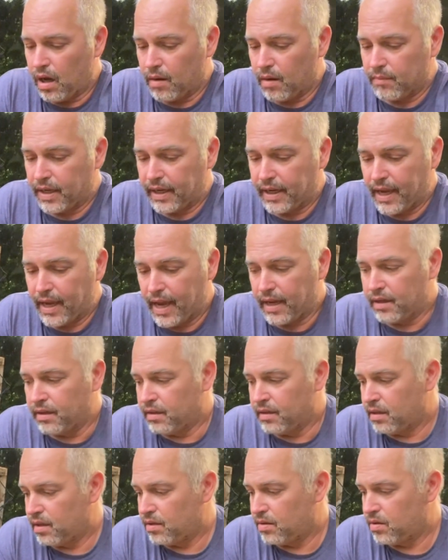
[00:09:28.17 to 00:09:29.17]
again,
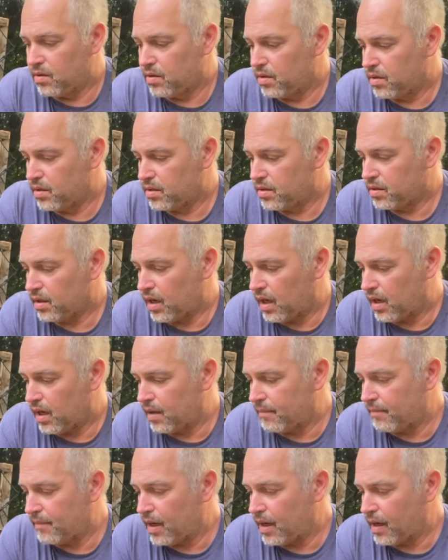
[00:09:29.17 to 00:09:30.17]

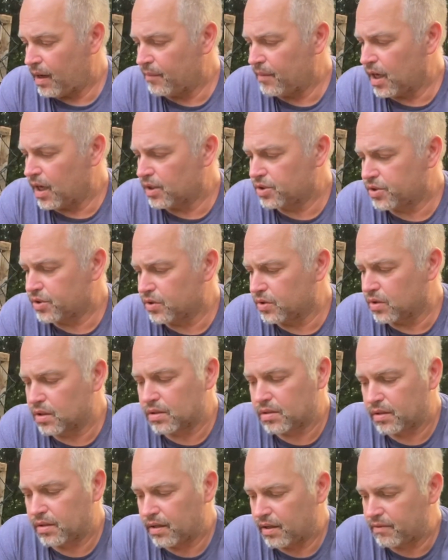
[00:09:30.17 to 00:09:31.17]
I'm not
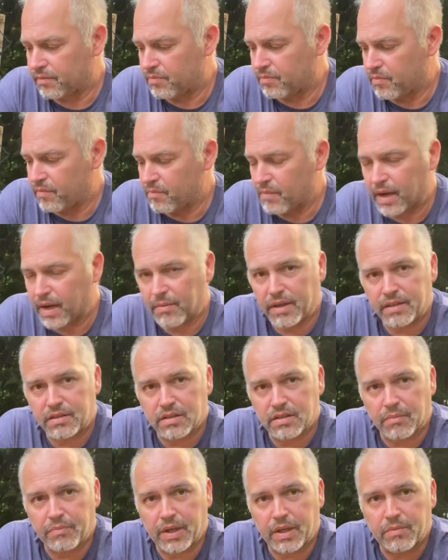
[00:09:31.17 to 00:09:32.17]
sure if maybe
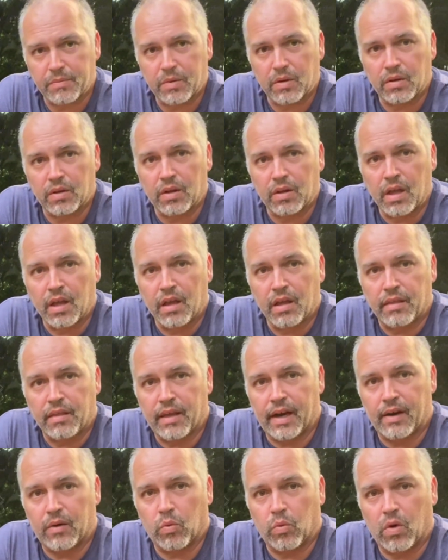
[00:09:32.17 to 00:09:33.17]
some people
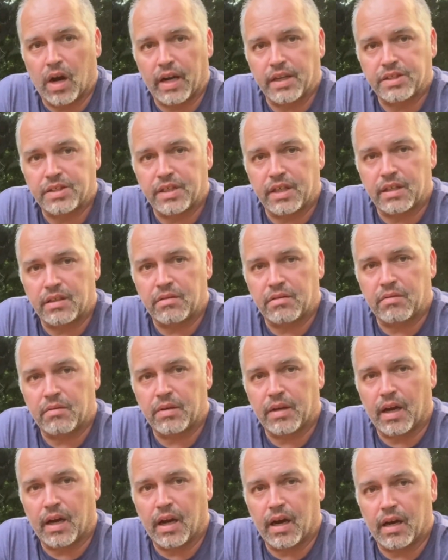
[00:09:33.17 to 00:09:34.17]
that are watching,
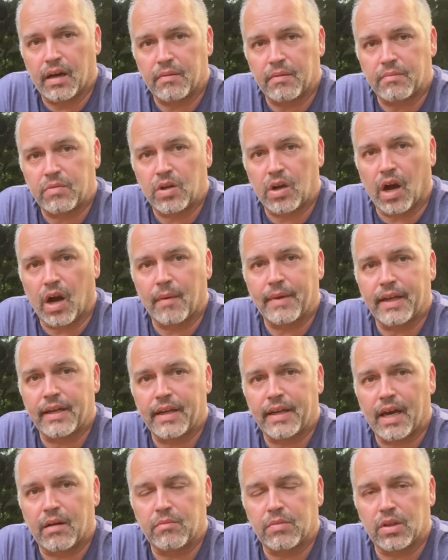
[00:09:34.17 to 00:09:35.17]
comment
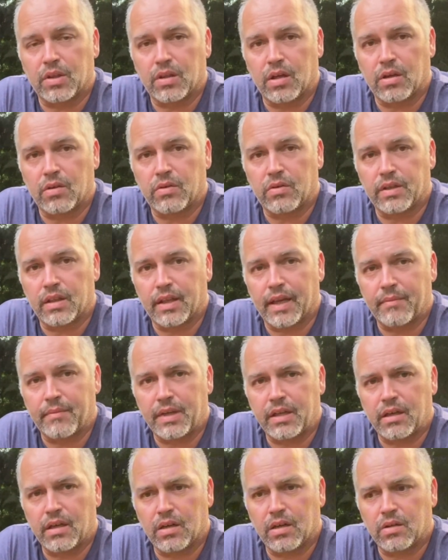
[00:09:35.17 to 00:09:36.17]
down below and let me
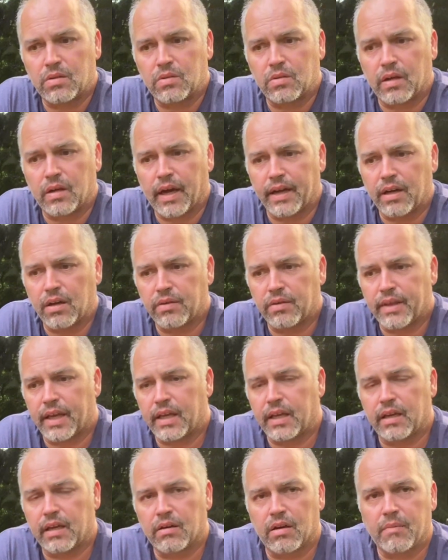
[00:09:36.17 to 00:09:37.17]
know. I know that
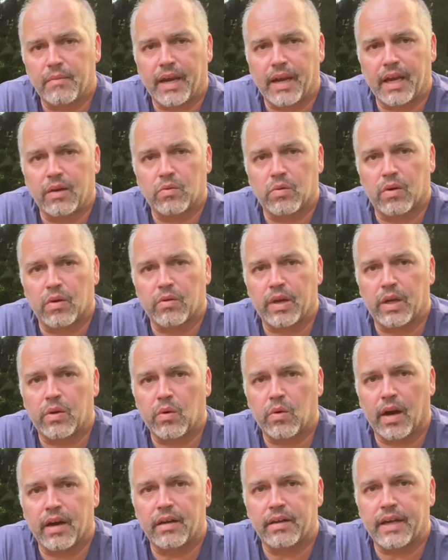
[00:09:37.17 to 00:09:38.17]
here in Maine we're
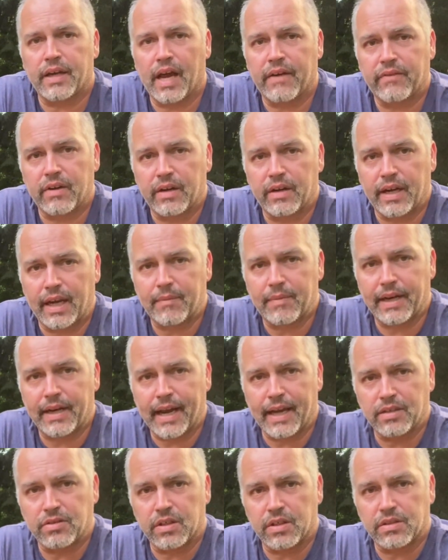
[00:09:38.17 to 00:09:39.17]
required to have our name and
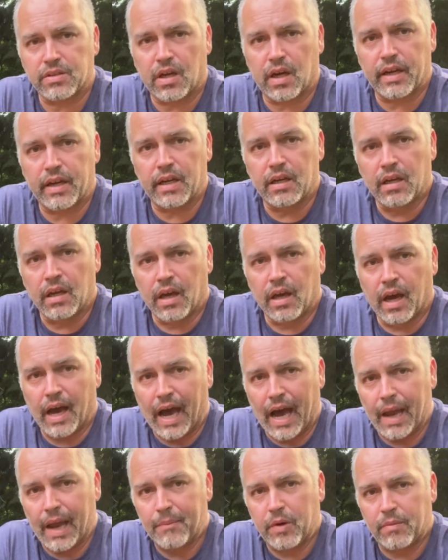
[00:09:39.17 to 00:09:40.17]
address on it.
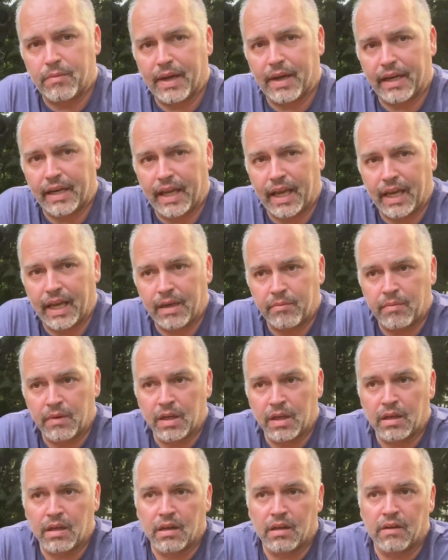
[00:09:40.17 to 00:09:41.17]
I put my name,
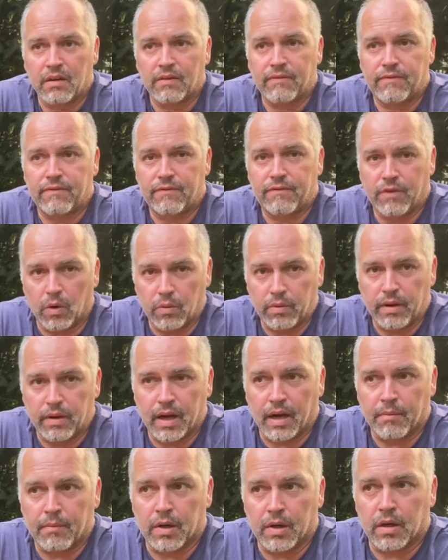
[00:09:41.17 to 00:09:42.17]
phone
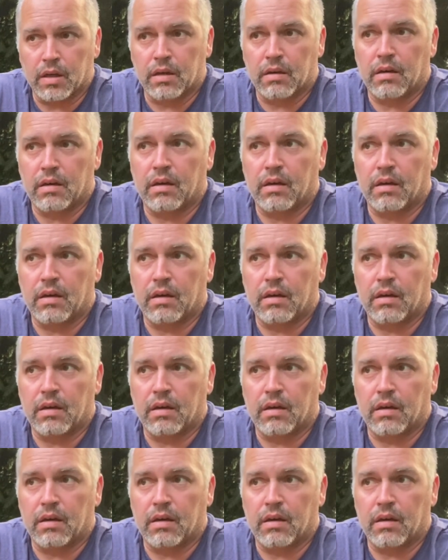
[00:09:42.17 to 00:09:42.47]
number,